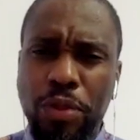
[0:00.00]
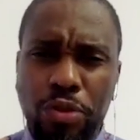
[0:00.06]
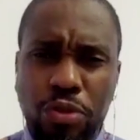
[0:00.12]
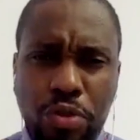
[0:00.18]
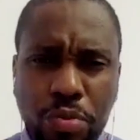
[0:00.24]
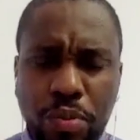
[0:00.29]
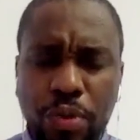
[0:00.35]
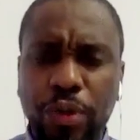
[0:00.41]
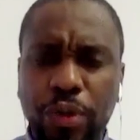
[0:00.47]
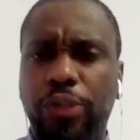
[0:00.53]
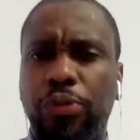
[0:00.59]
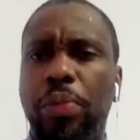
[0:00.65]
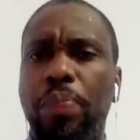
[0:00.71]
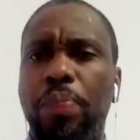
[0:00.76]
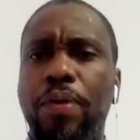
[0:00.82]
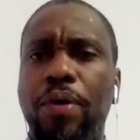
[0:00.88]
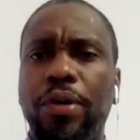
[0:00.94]
numerous
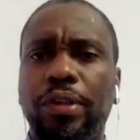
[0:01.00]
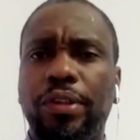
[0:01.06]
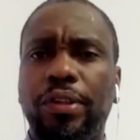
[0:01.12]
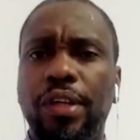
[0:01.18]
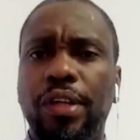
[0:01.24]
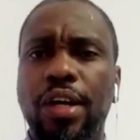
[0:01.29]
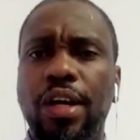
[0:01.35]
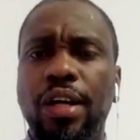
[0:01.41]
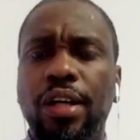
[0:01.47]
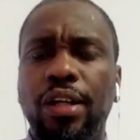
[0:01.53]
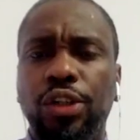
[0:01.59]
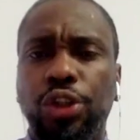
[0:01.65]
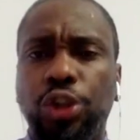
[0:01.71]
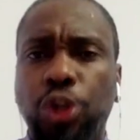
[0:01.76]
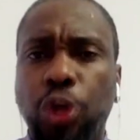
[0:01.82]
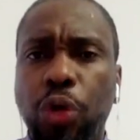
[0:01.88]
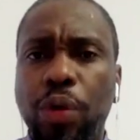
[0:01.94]
reports
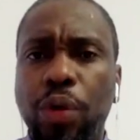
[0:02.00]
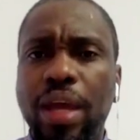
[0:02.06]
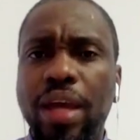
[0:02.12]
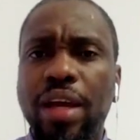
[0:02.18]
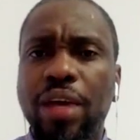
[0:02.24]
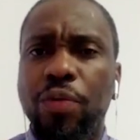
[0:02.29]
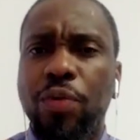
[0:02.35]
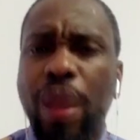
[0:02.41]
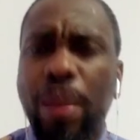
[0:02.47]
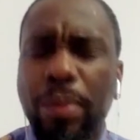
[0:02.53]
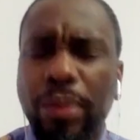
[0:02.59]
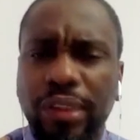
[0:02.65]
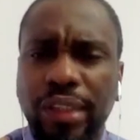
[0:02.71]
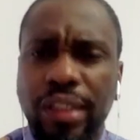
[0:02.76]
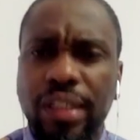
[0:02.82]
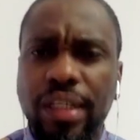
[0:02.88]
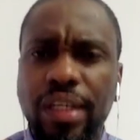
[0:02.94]
showing
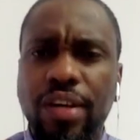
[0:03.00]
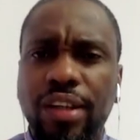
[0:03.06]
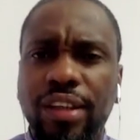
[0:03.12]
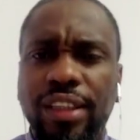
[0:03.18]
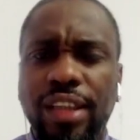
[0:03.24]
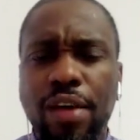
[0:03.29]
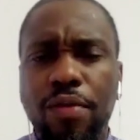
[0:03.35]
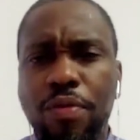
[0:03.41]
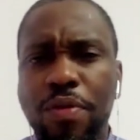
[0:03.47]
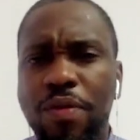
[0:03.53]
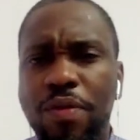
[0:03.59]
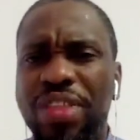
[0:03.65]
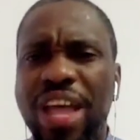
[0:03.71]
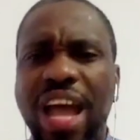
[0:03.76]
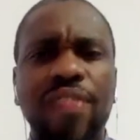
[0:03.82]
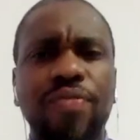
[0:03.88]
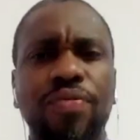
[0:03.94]
rebels in D R C with
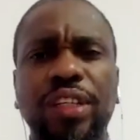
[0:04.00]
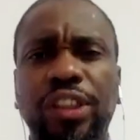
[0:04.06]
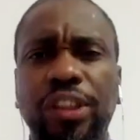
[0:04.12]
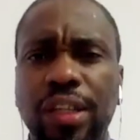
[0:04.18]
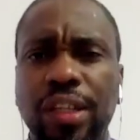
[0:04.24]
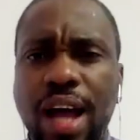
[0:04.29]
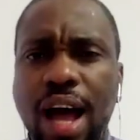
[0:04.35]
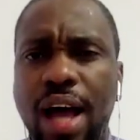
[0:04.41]
night vision